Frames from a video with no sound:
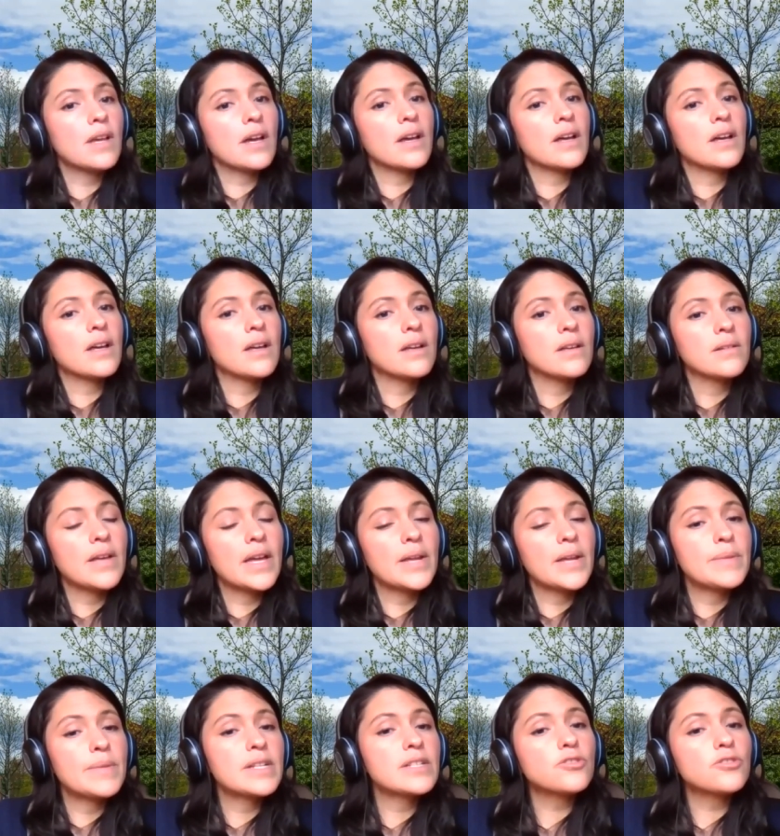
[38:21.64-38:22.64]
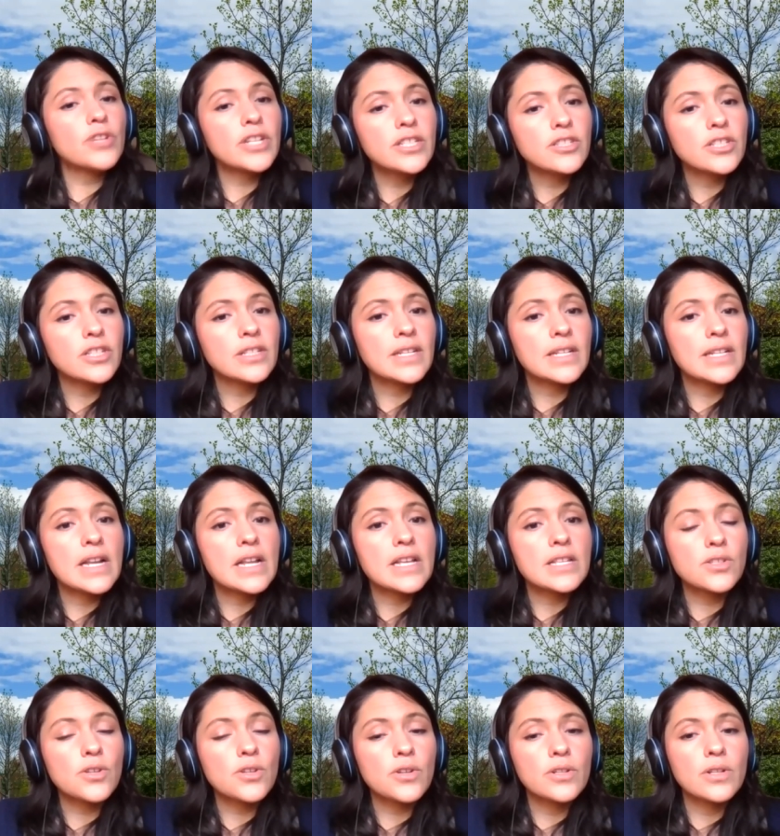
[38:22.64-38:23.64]
uh, administration in a
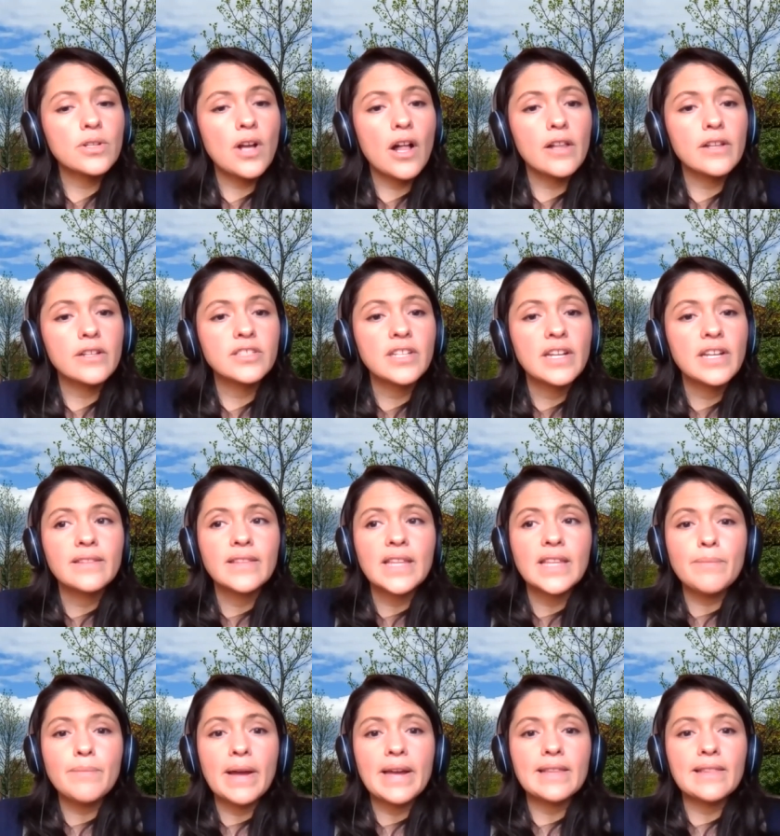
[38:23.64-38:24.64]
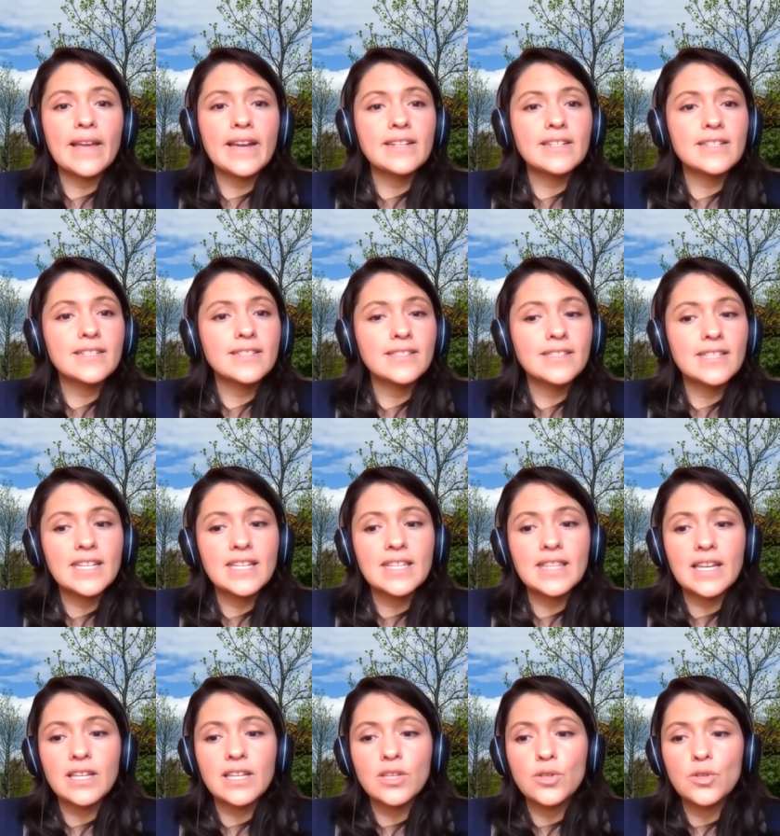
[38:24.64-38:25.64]
certain college, they might like to see
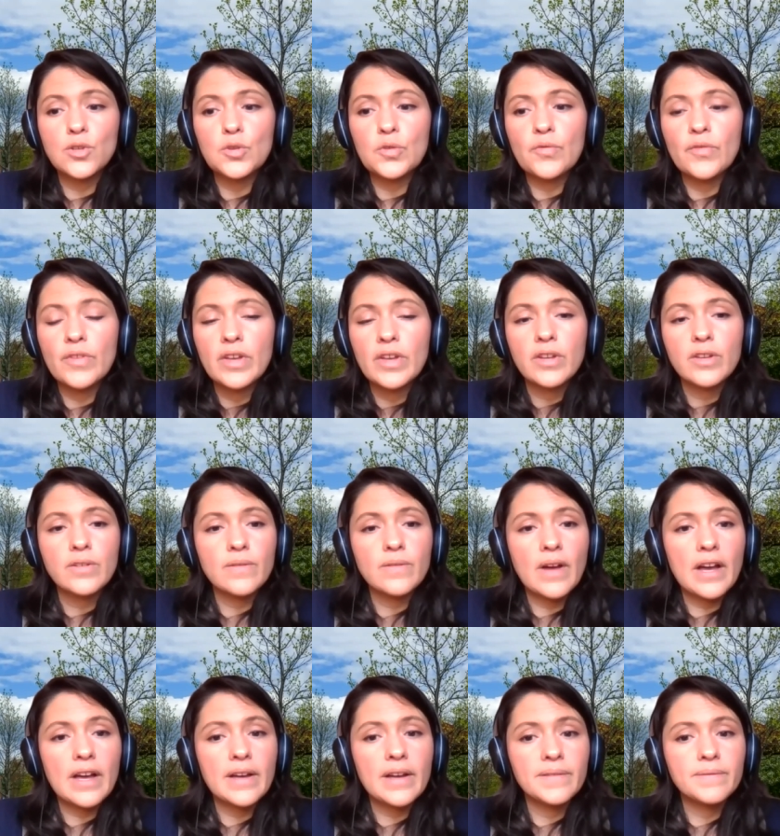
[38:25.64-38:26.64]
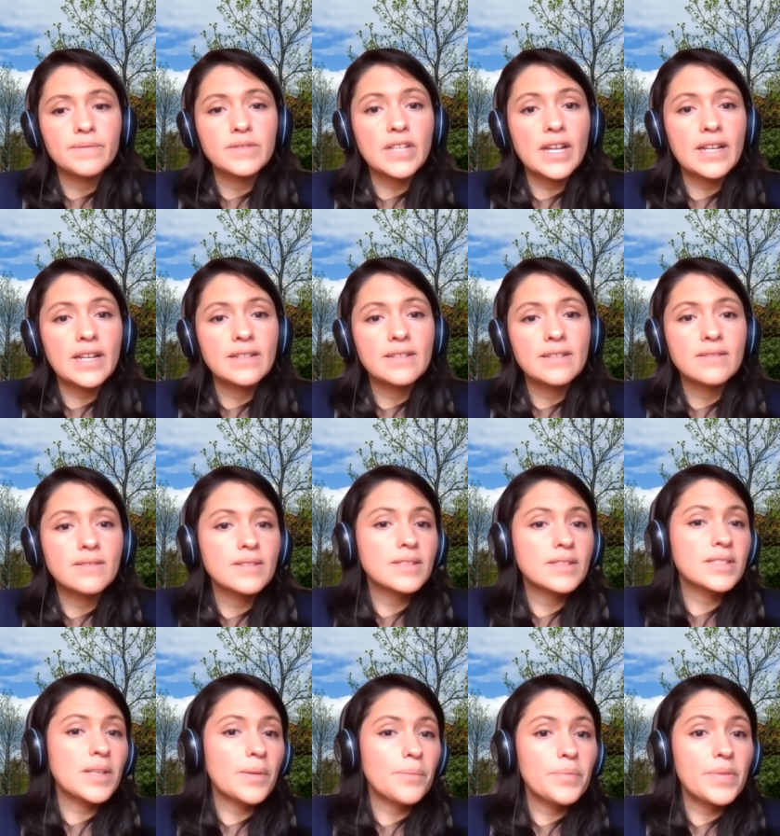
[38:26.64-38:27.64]
that you've uh, done
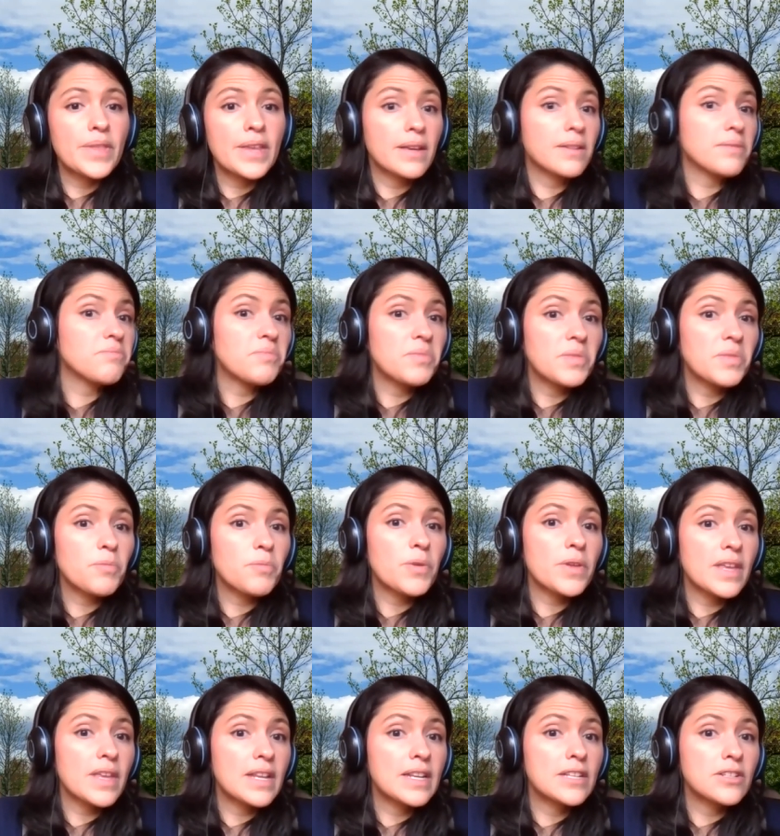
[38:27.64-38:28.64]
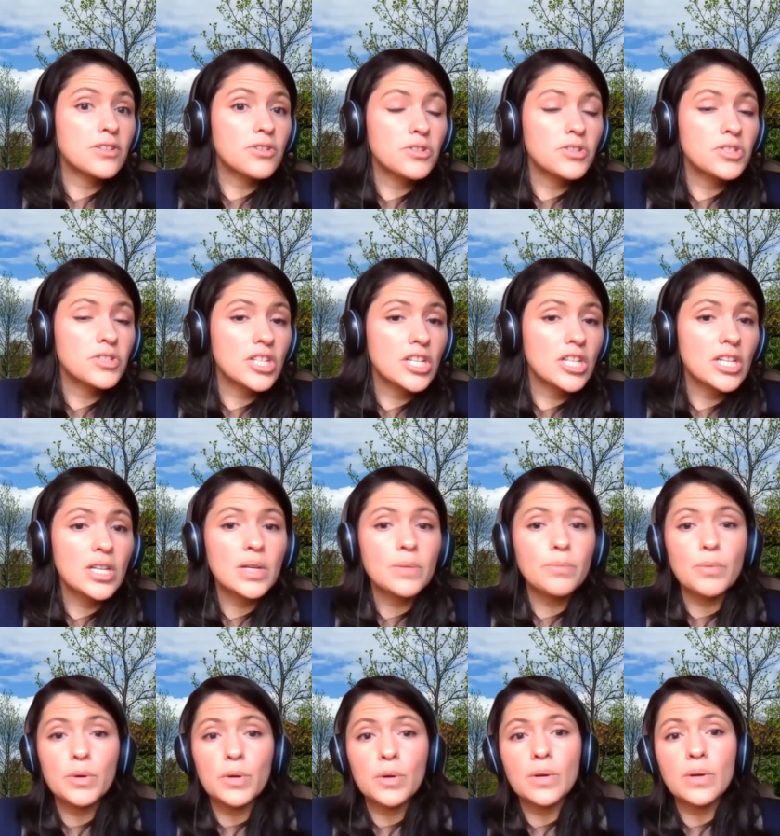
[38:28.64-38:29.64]
something with an internship
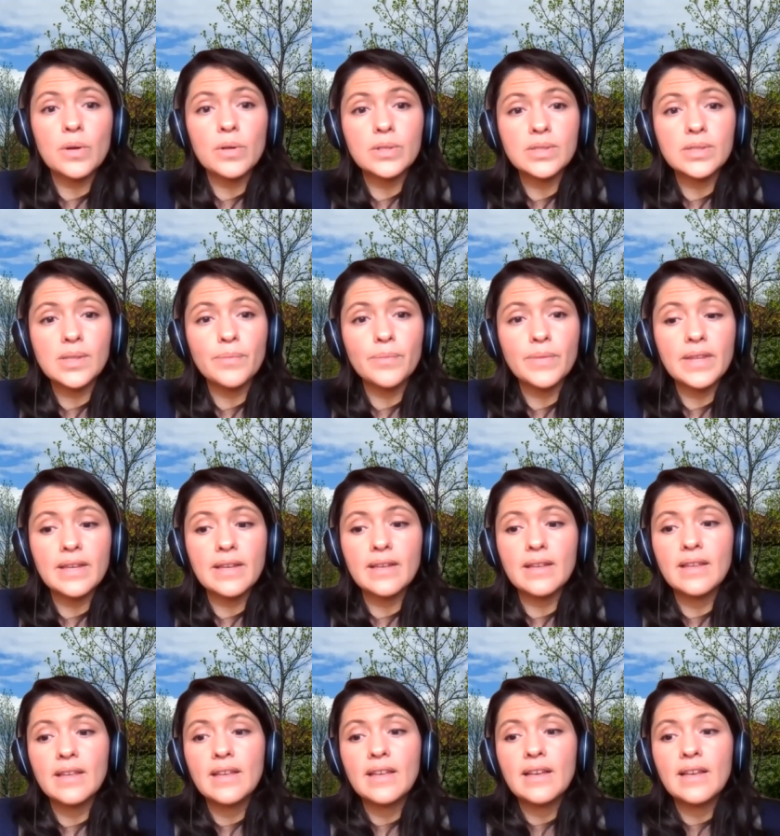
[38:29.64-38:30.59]
or, or something